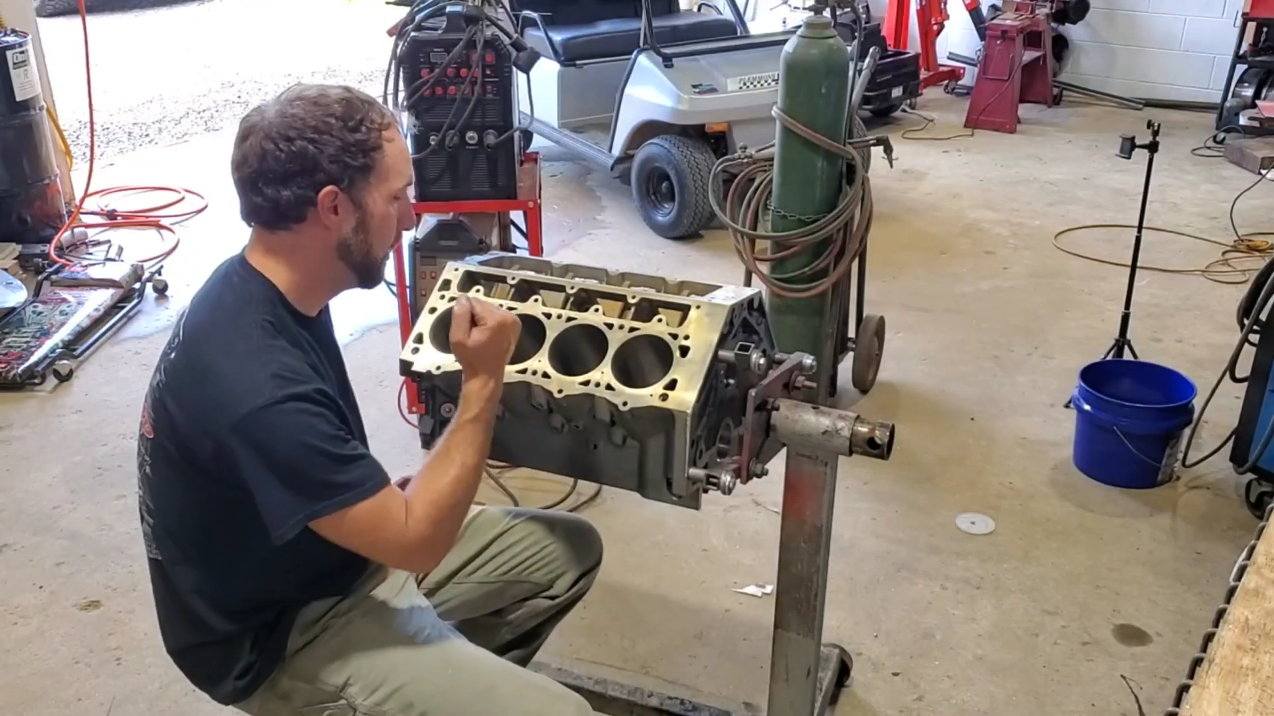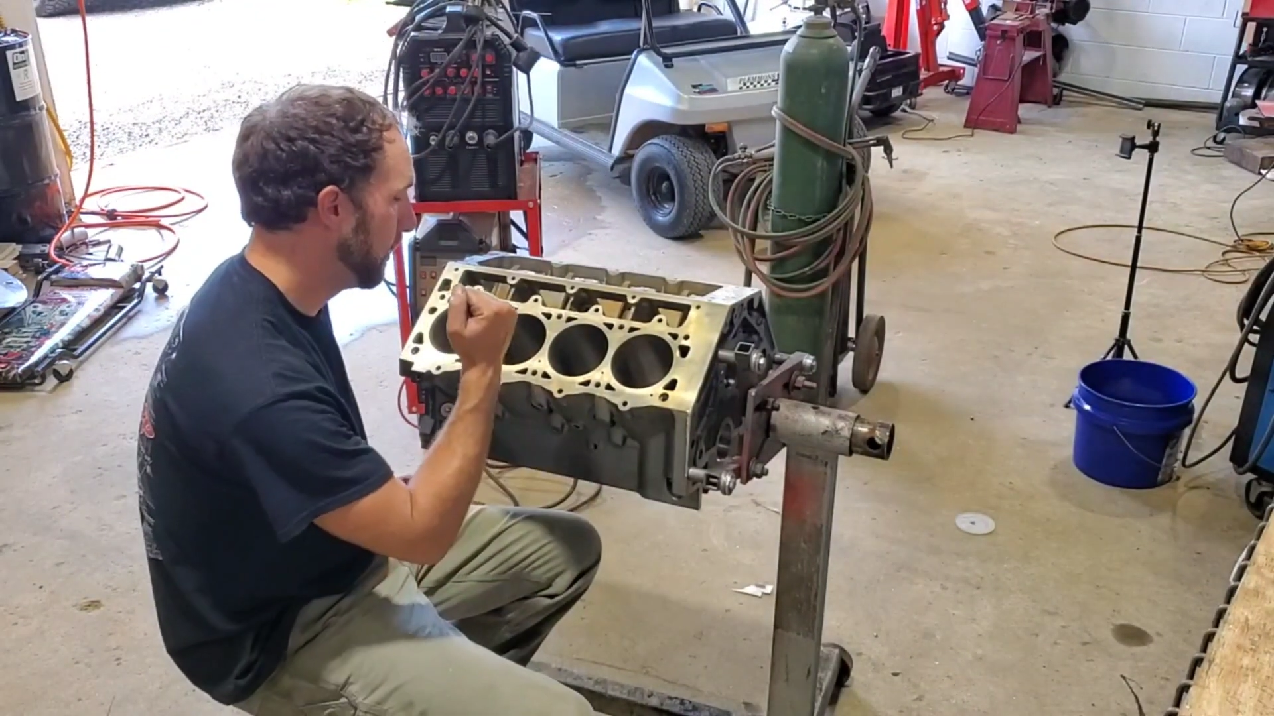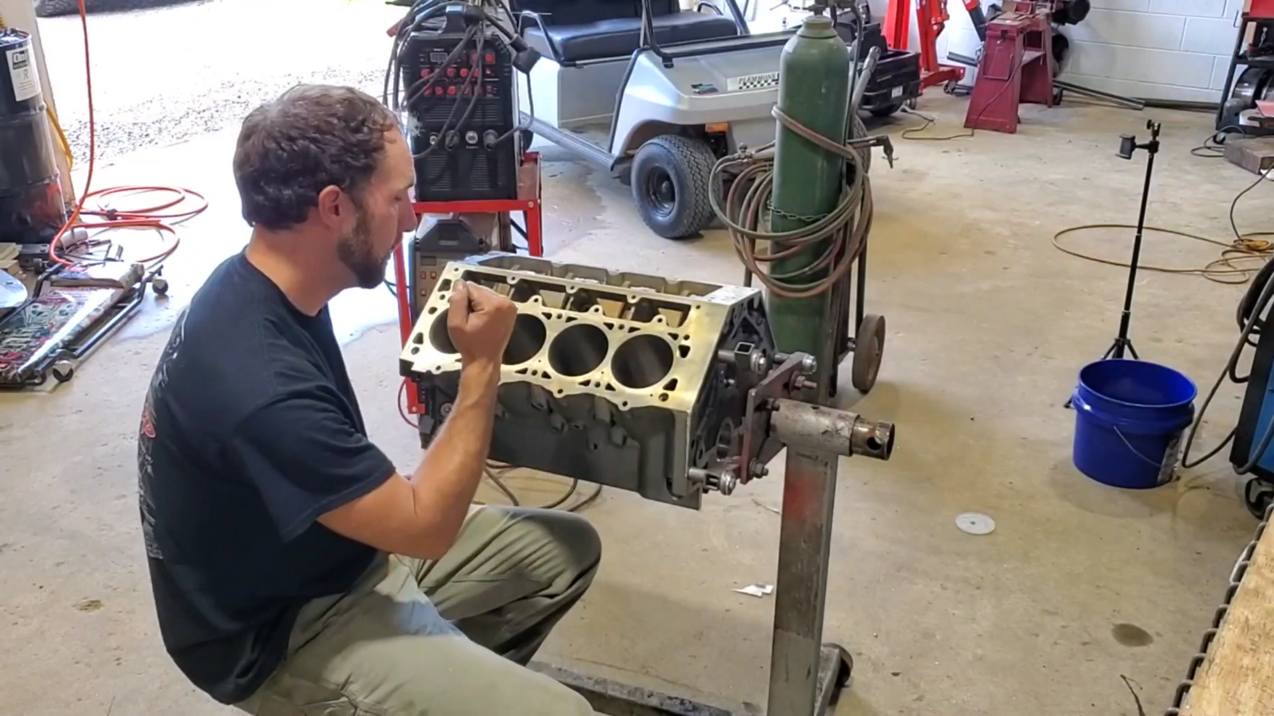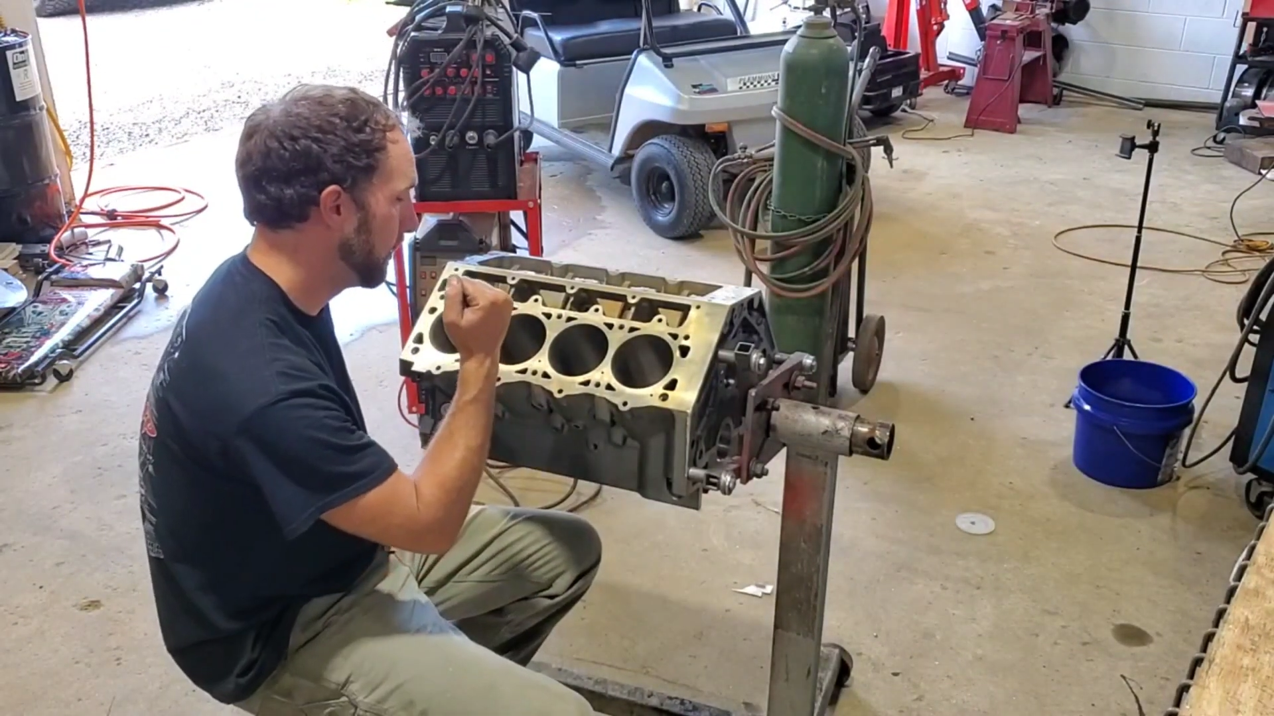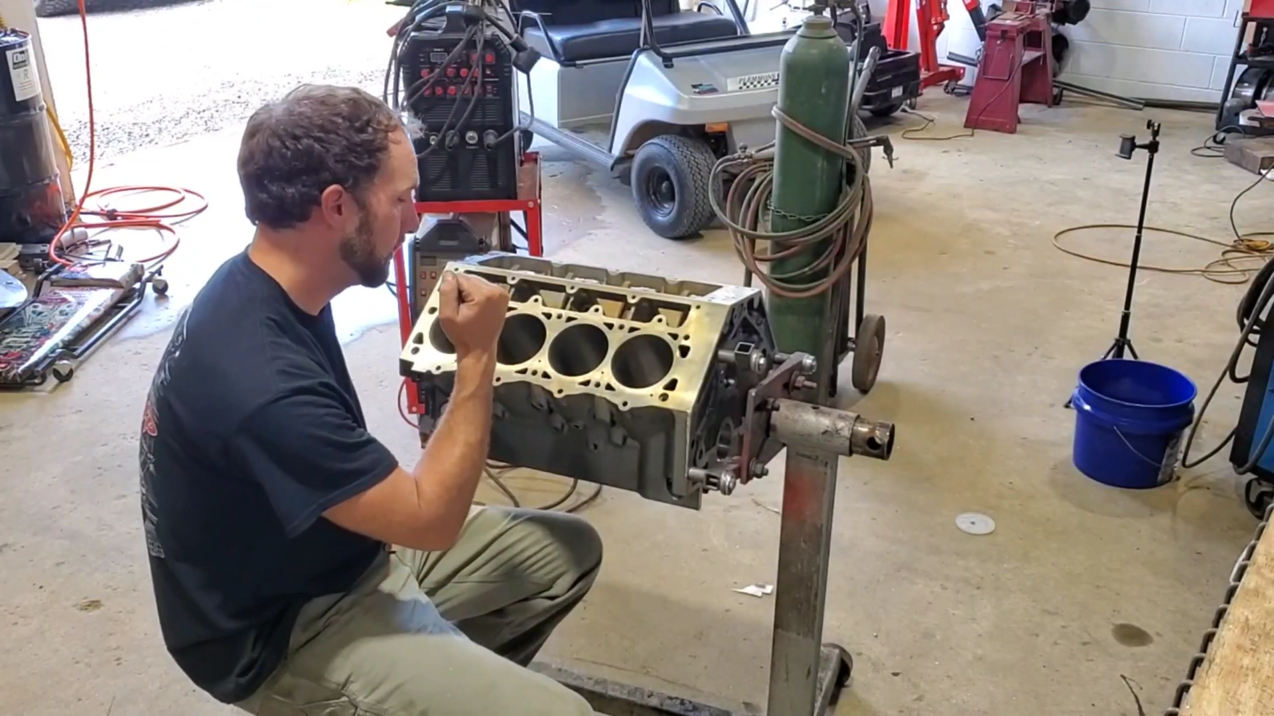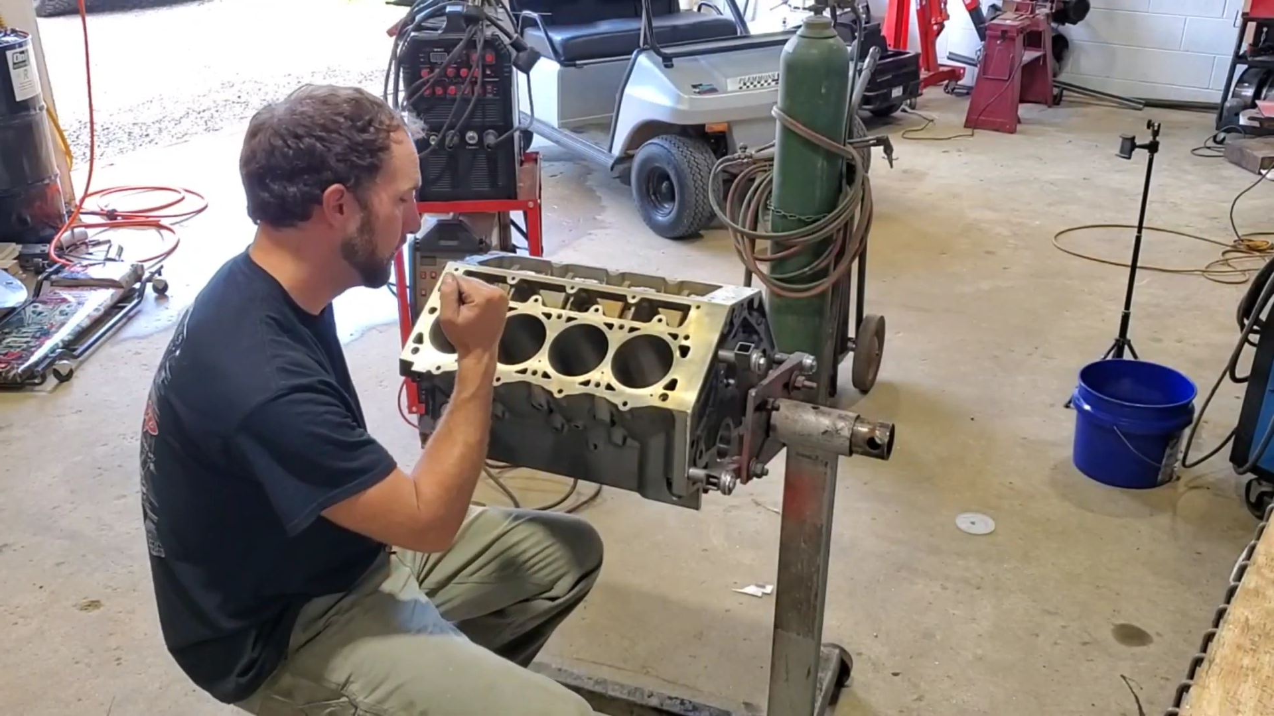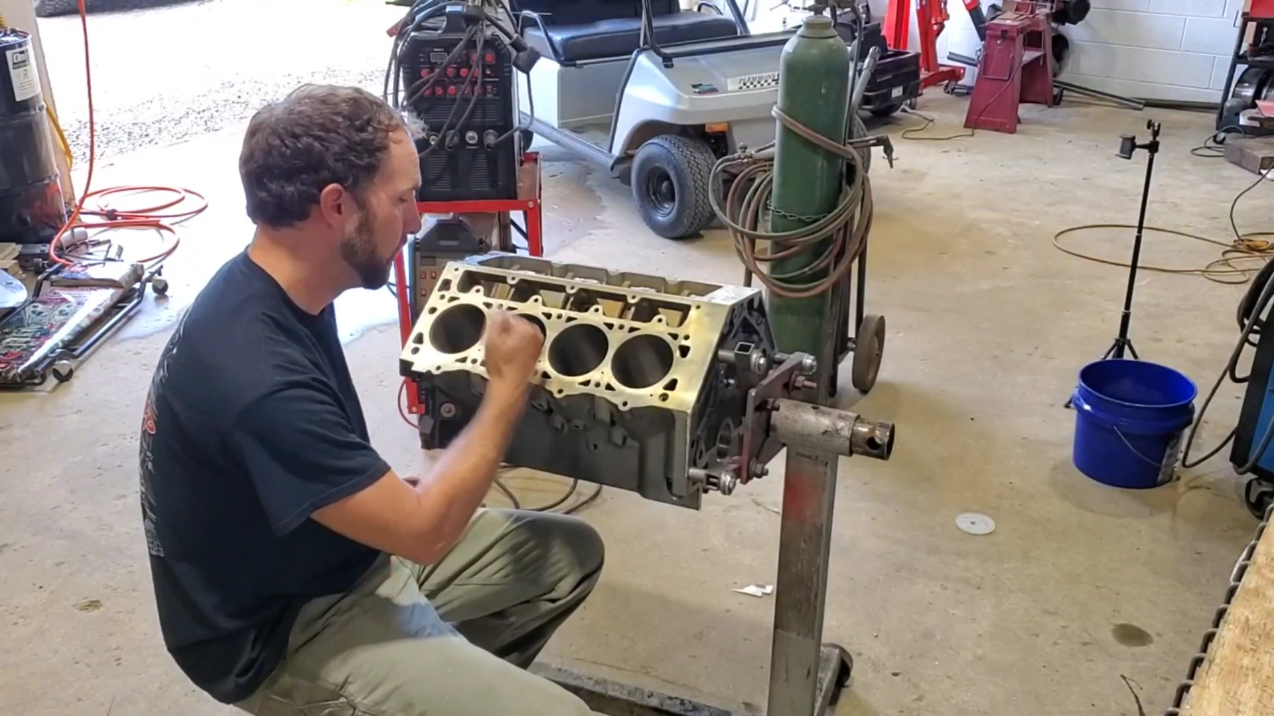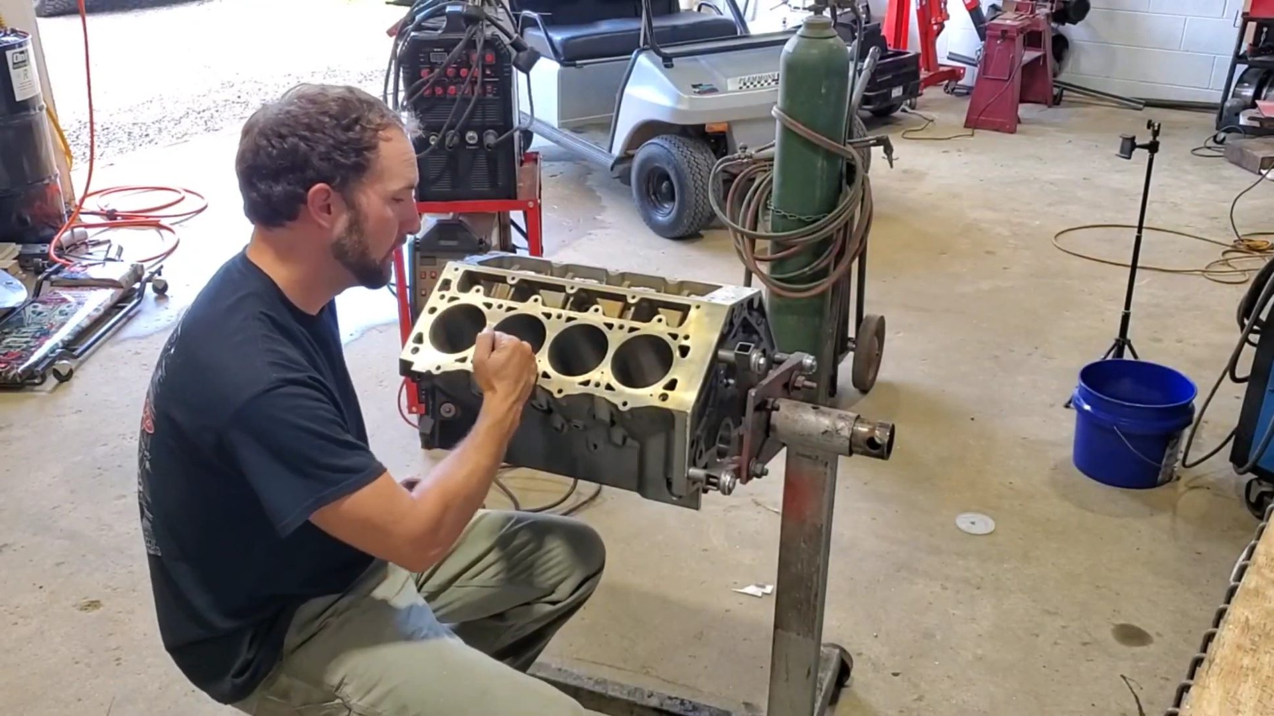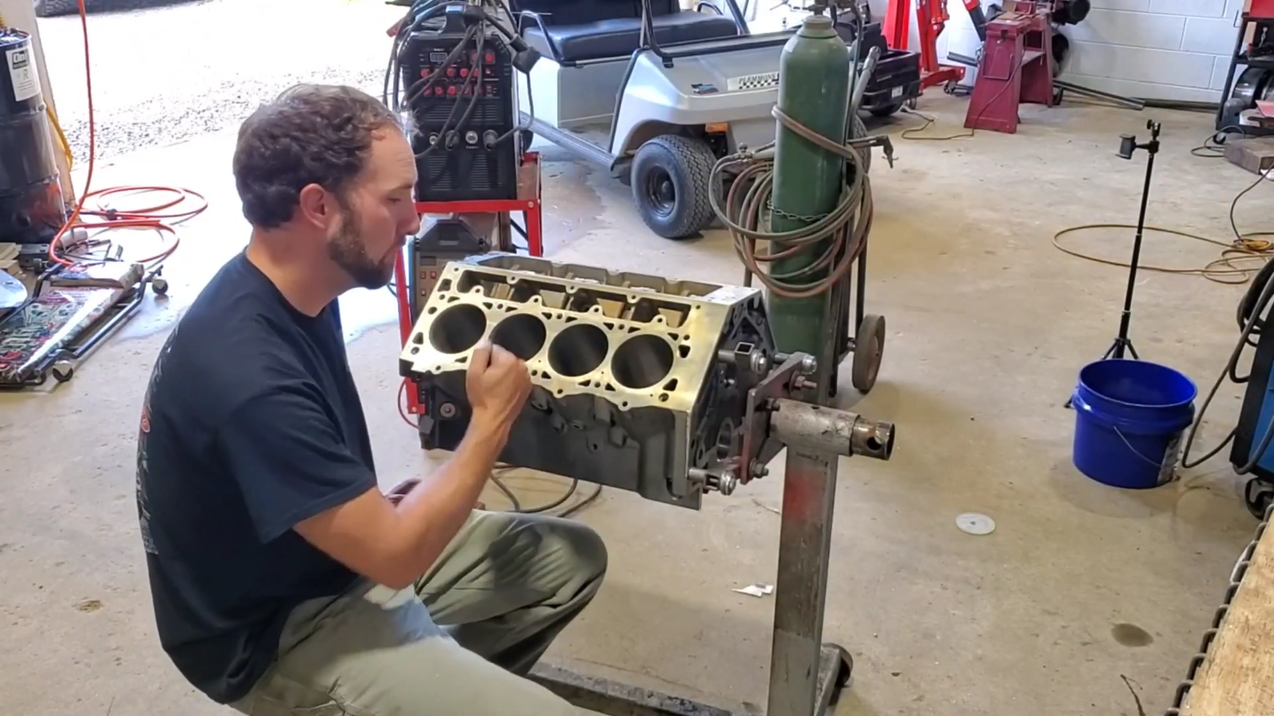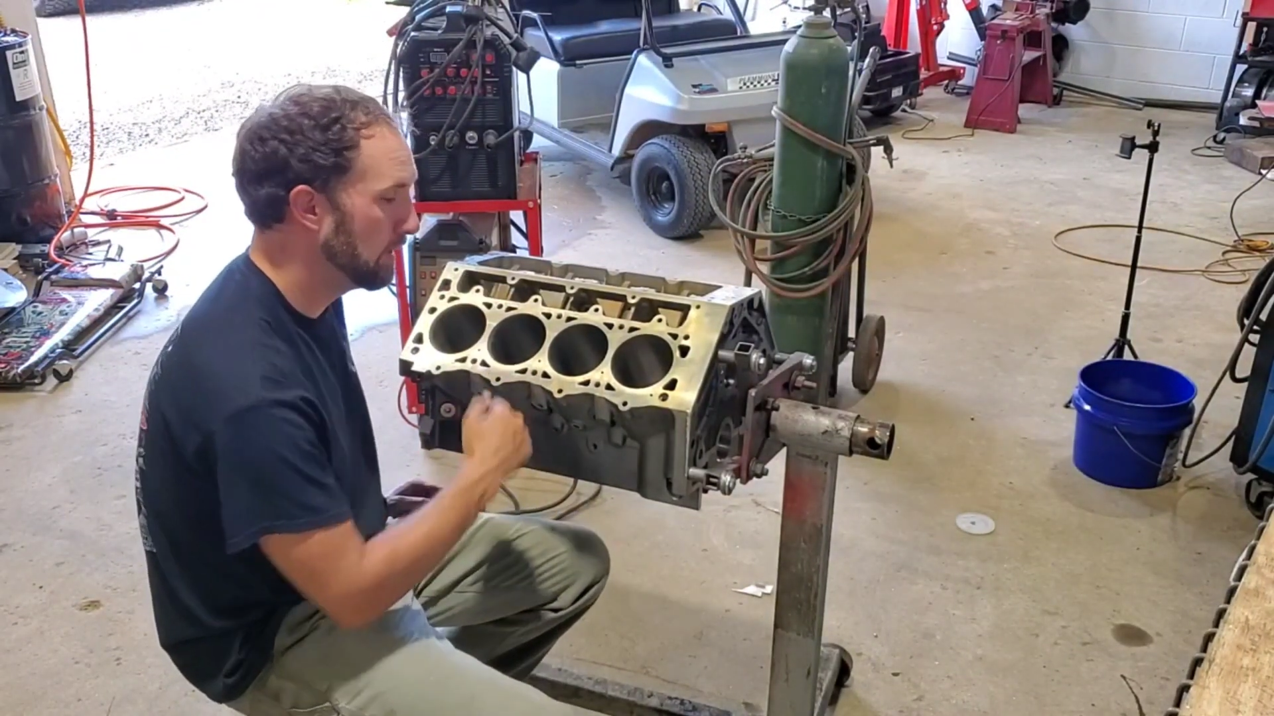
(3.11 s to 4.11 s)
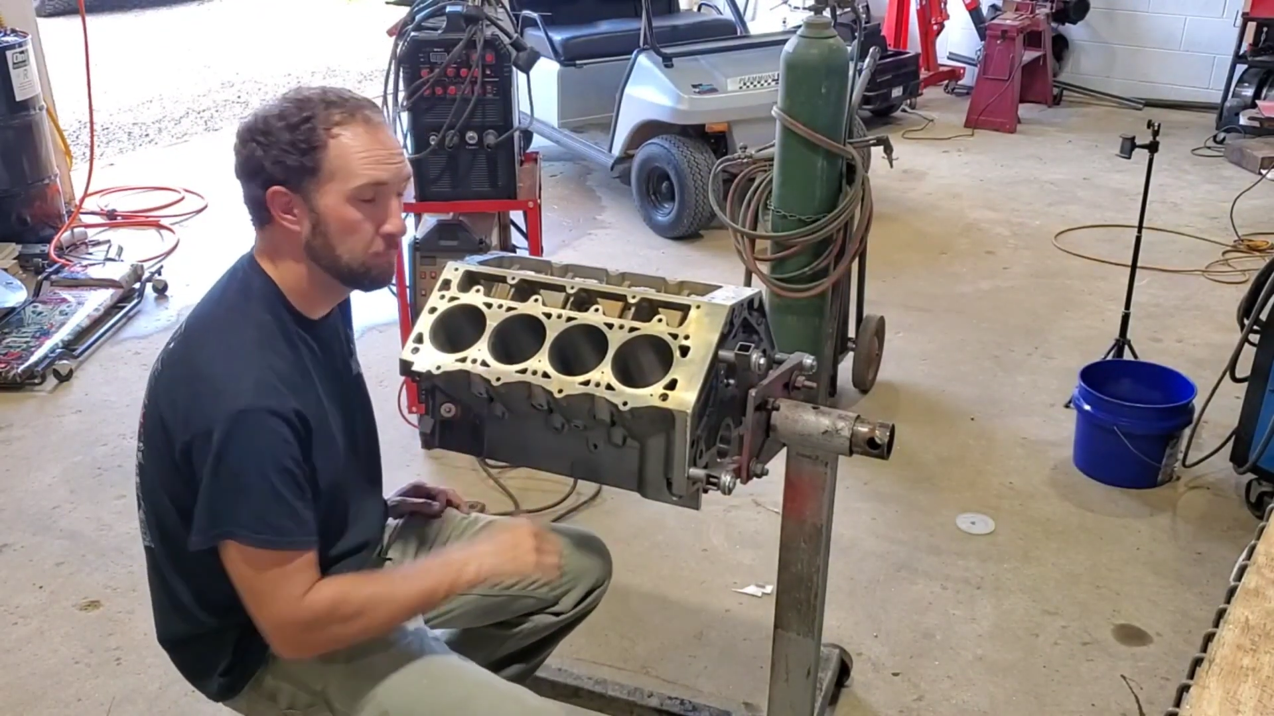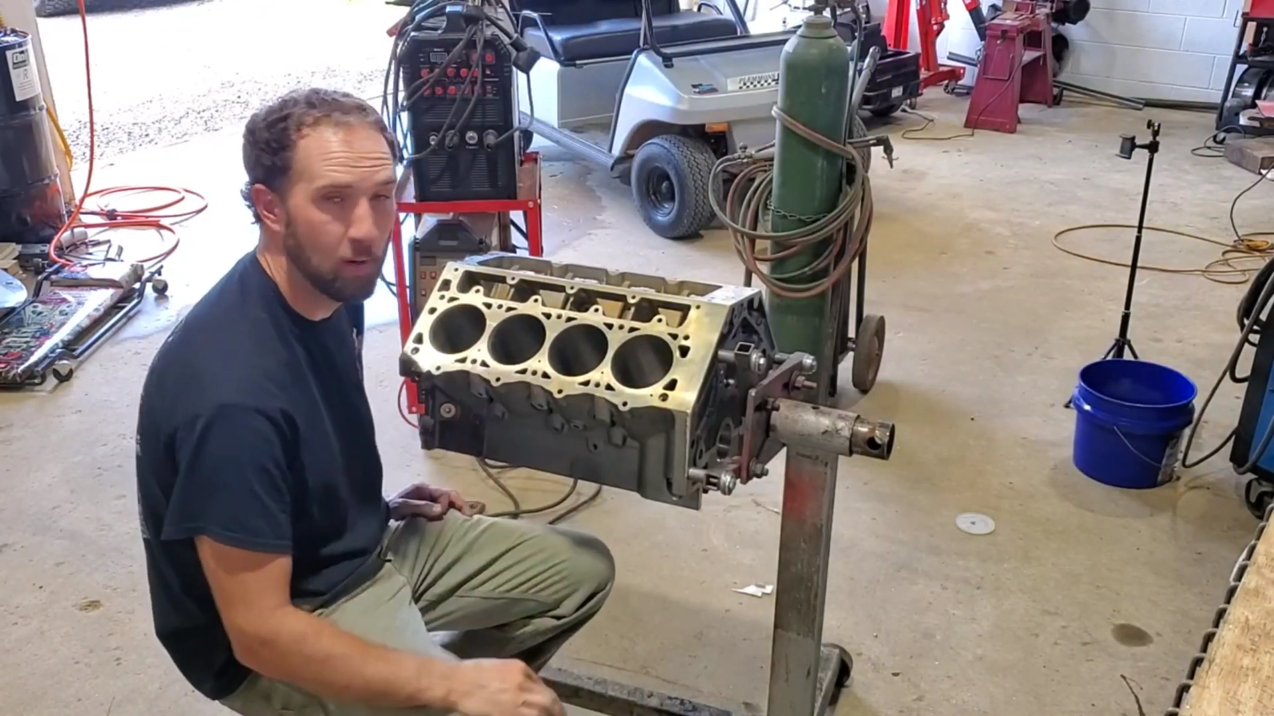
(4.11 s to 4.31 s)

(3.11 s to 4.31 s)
are going to be